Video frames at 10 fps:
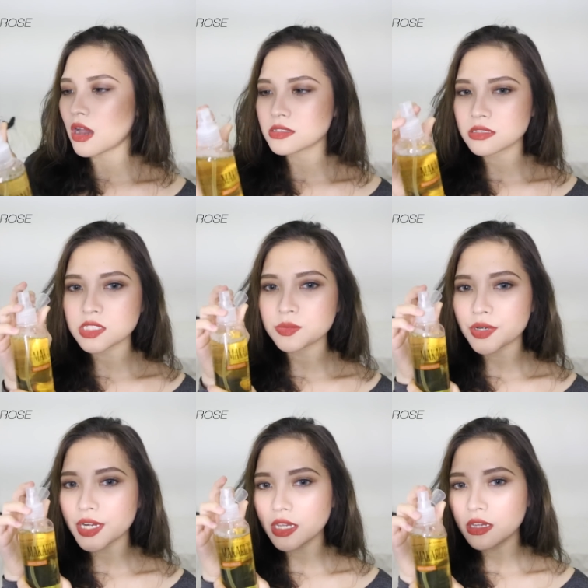nozzle
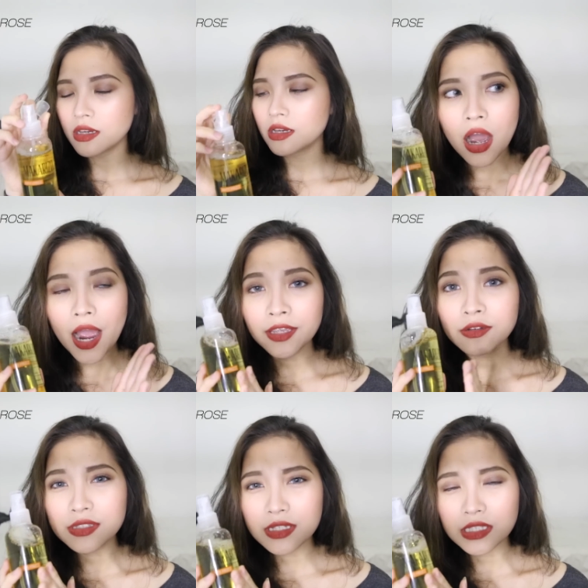spray I
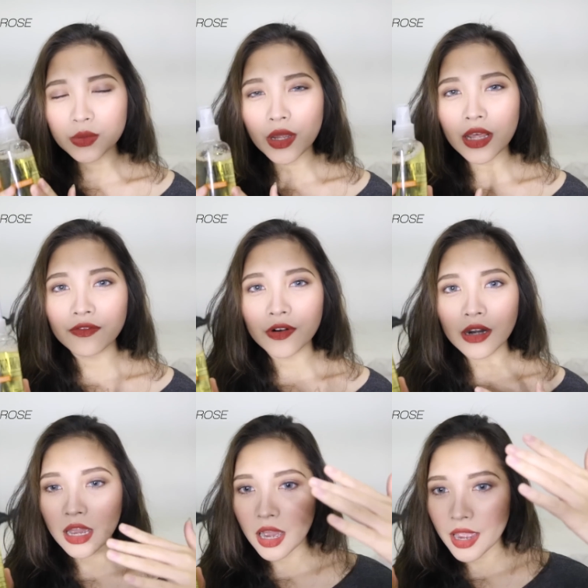use this
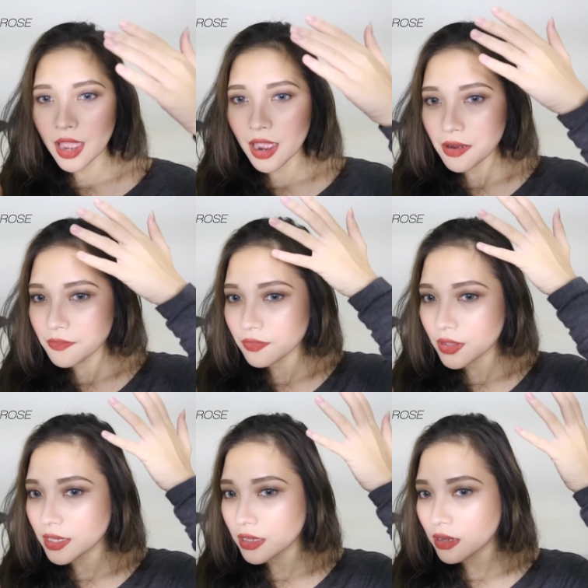whenever I have
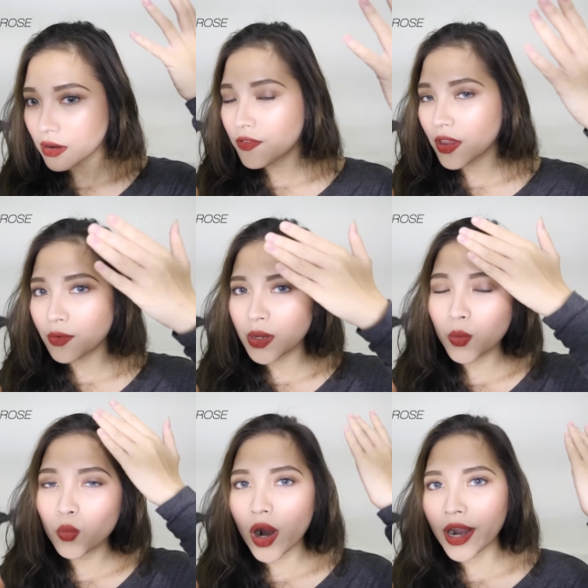like very
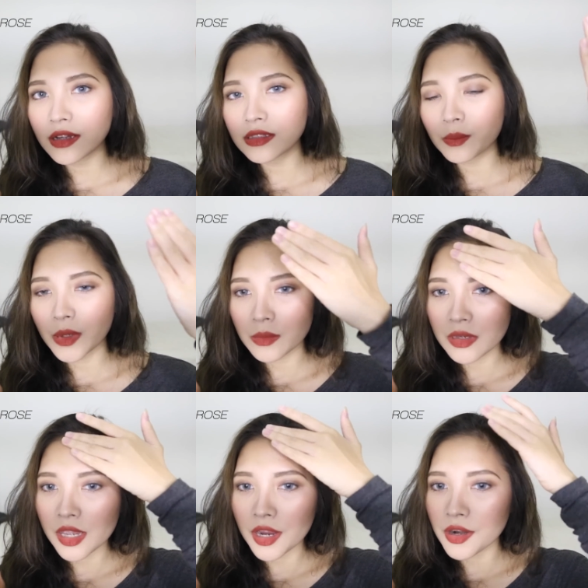wild
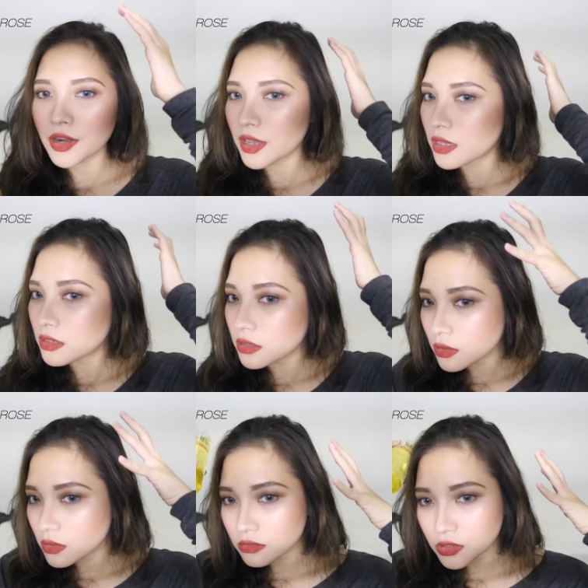baby hair
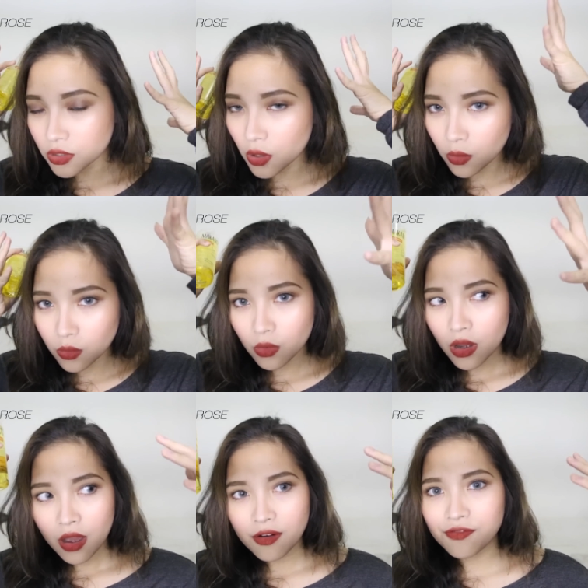and you know
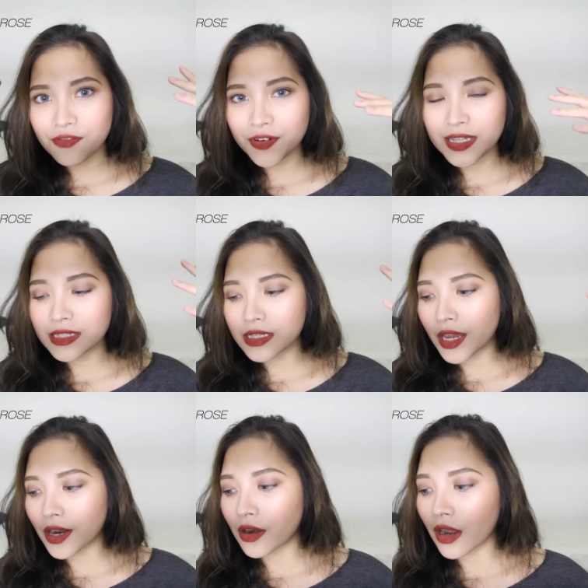frizzy
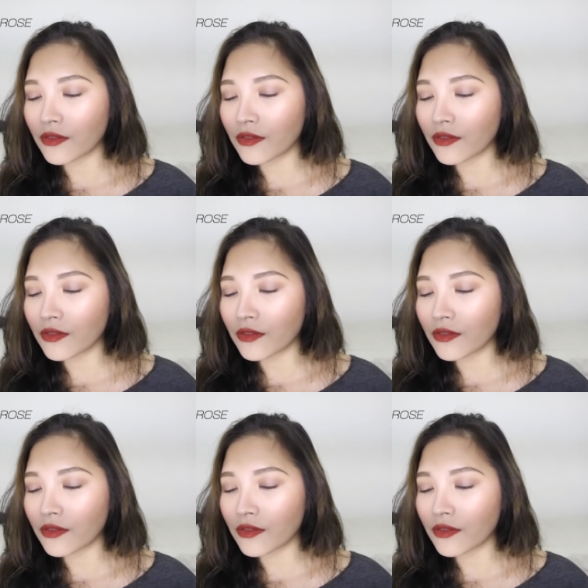hair